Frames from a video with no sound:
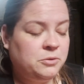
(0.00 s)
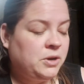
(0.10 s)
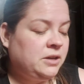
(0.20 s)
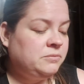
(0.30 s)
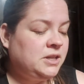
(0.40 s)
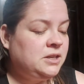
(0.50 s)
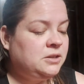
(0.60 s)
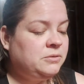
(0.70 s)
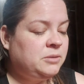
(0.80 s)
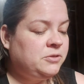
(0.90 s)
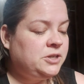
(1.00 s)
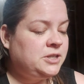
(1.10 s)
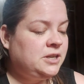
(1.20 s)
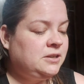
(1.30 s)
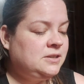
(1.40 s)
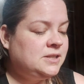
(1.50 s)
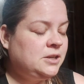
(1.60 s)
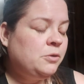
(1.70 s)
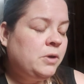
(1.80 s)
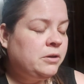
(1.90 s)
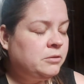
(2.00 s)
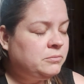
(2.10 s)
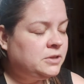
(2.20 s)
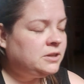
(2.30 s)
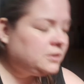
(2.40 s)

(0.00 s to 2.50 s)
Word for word: Okay, thank you. I appreciate it. And he's like, you're welcome.